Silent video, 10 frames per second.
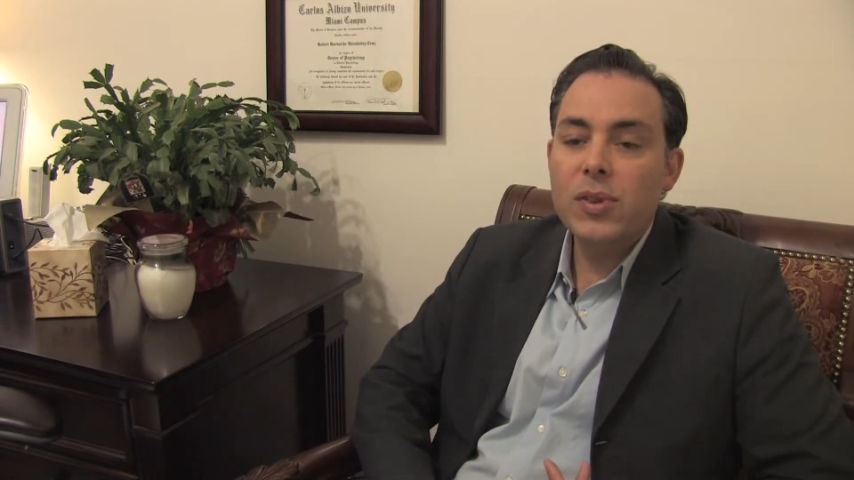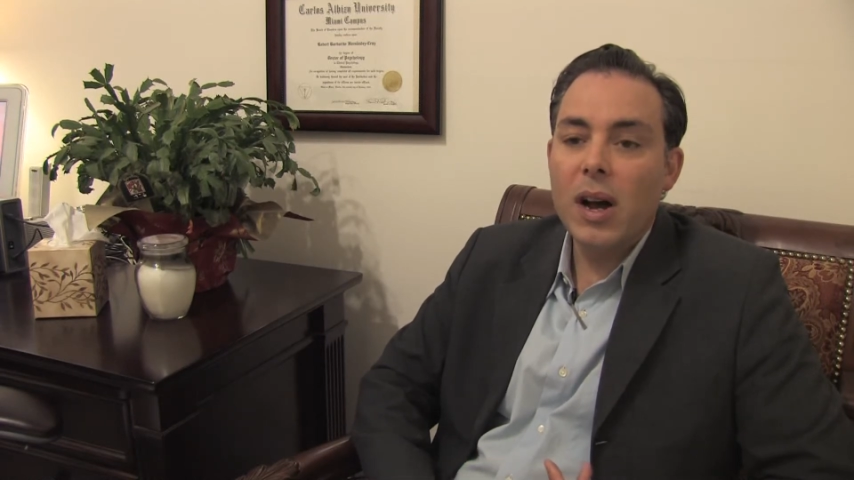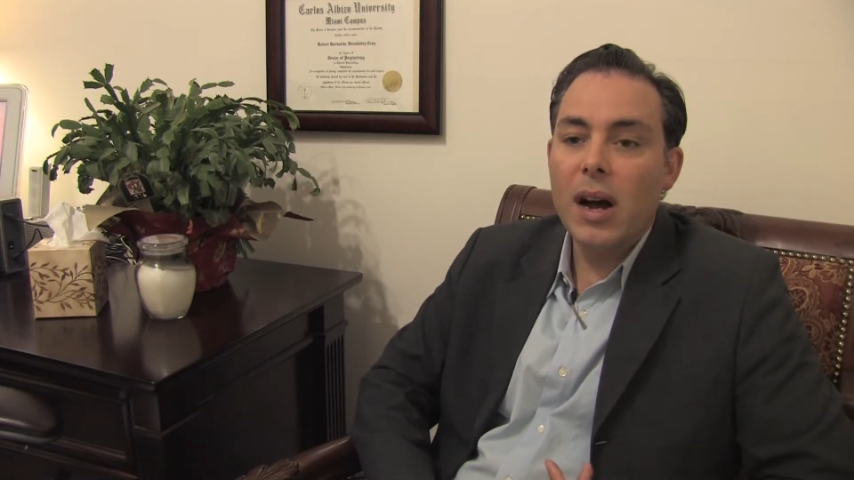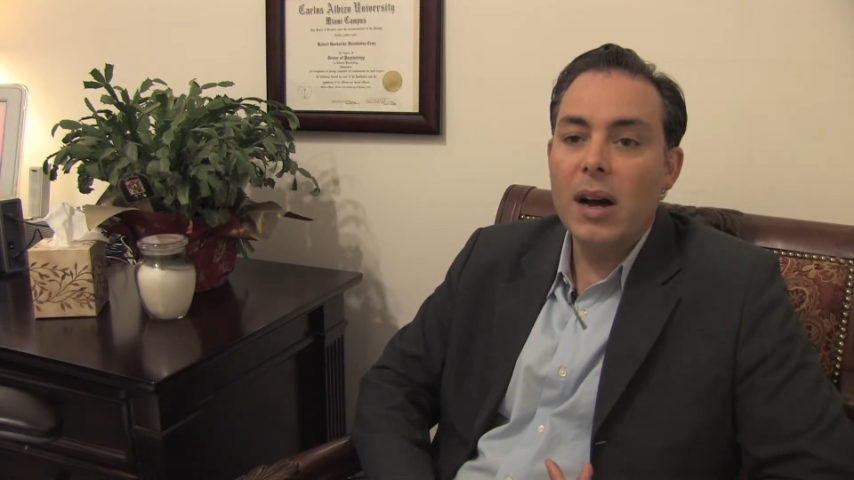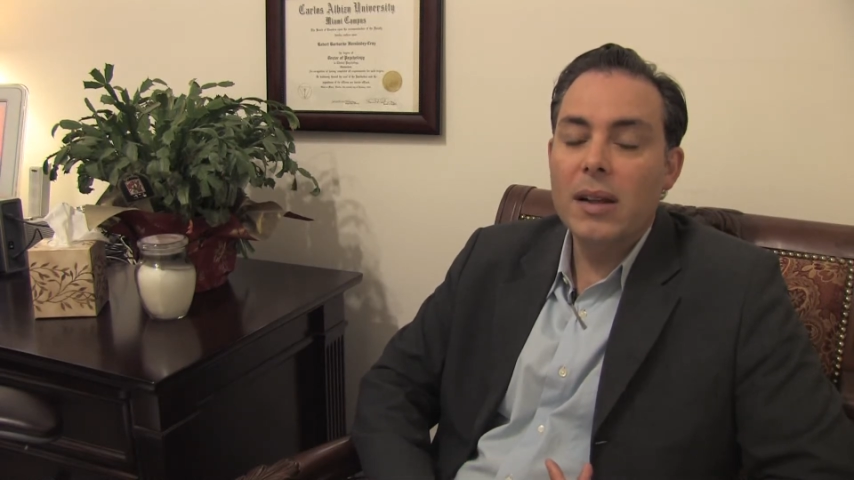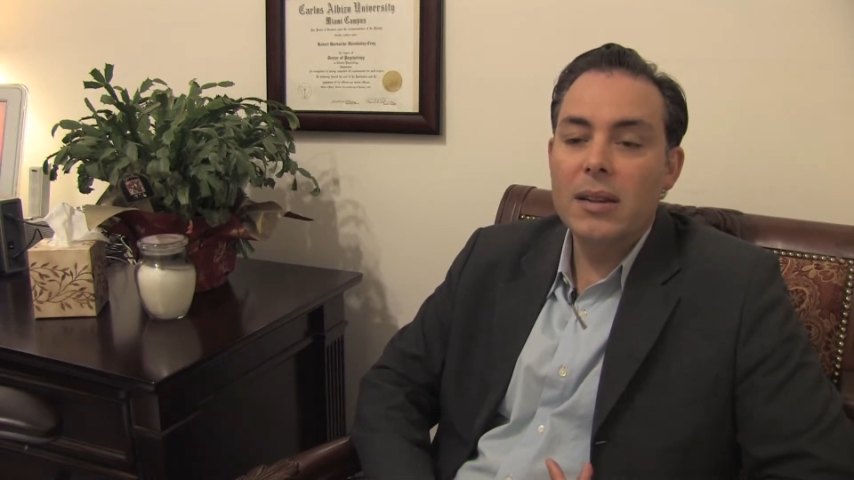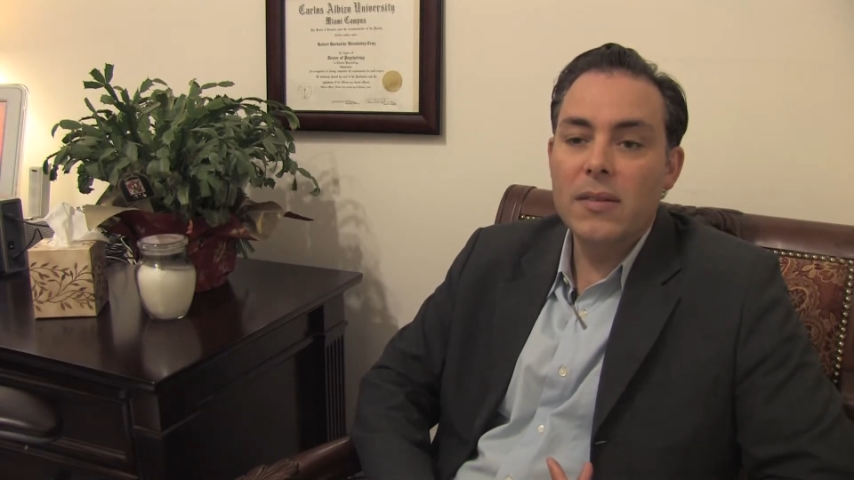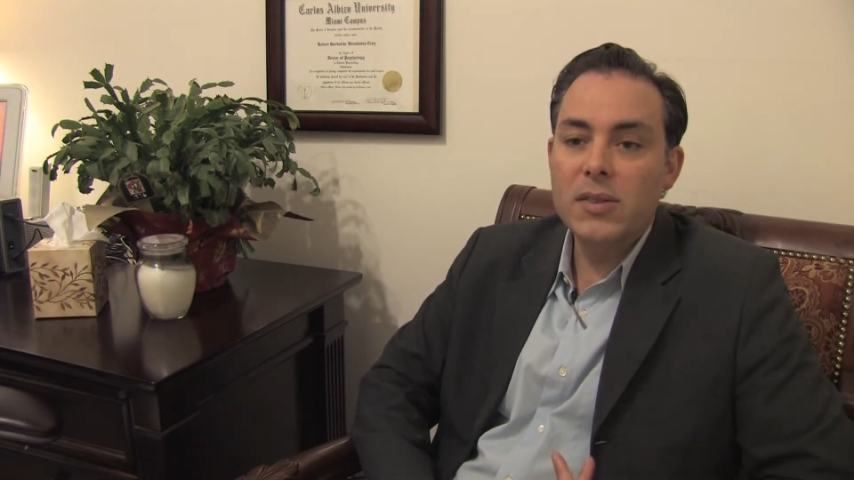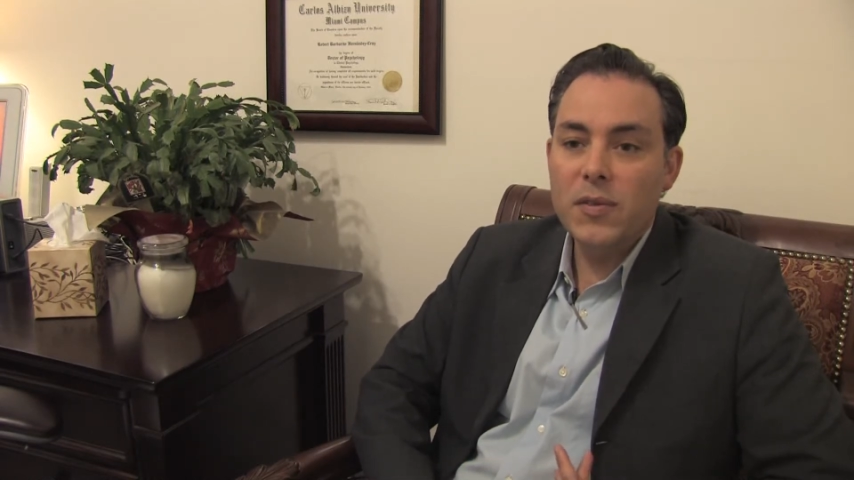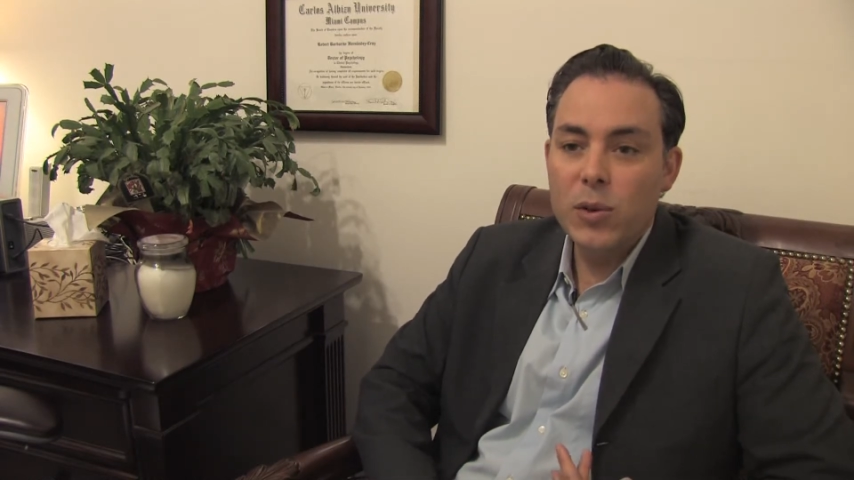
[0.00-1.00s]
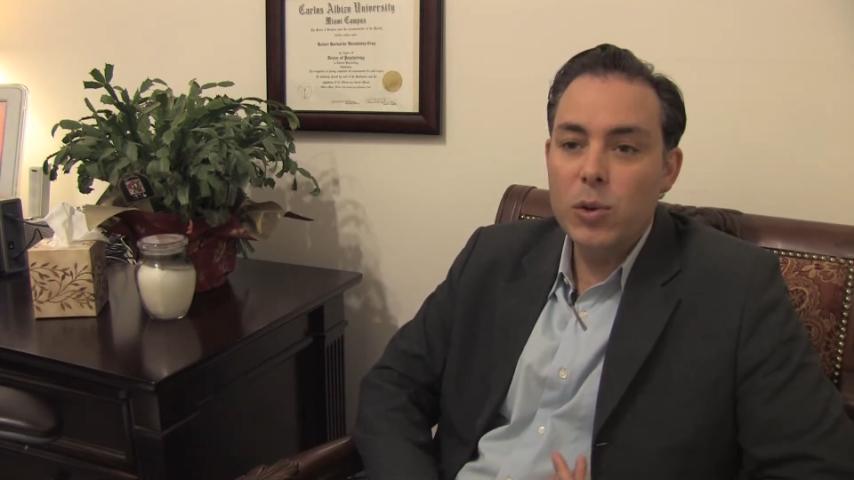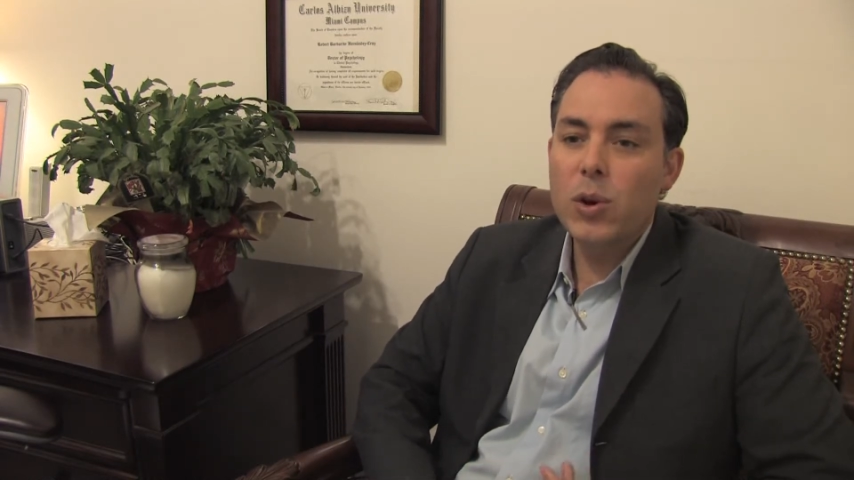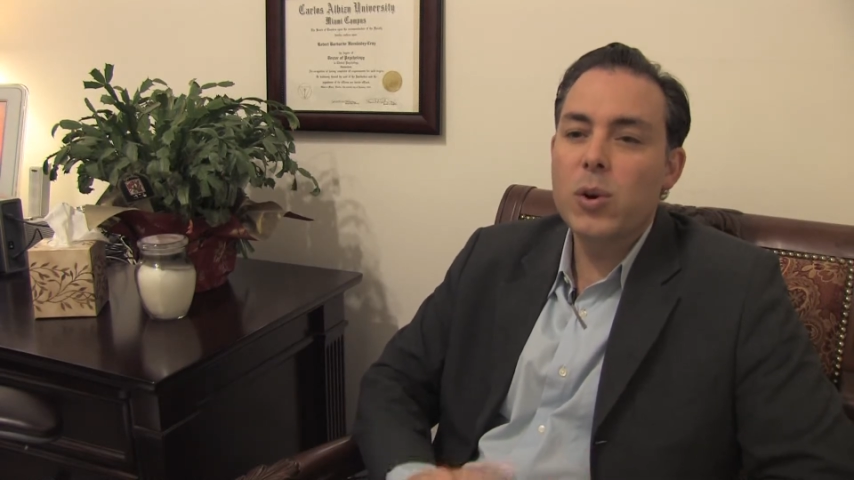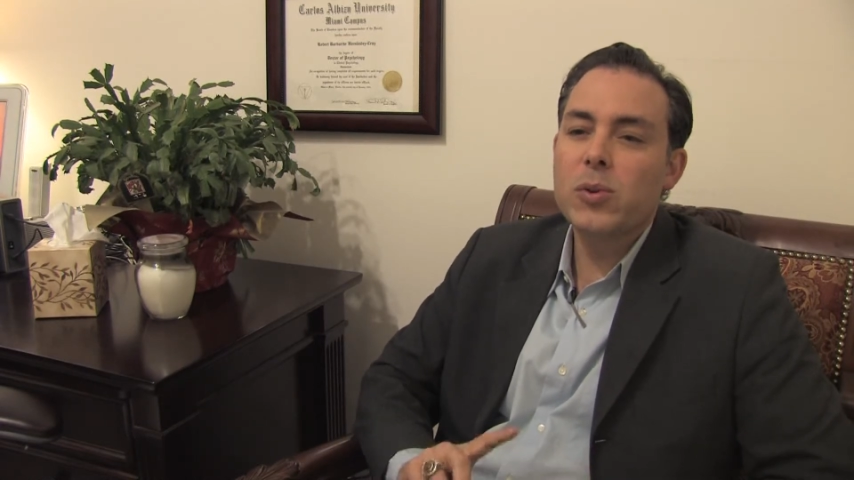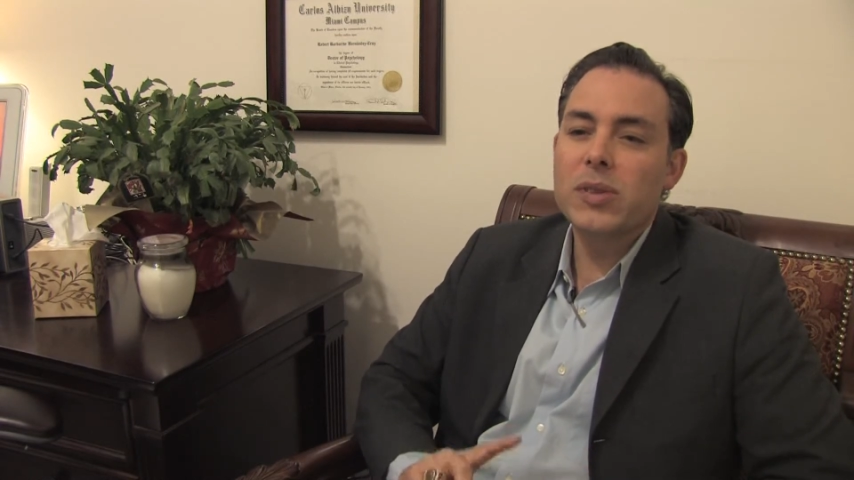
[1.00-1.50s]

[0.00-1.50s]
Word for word: uh, levels of glucose,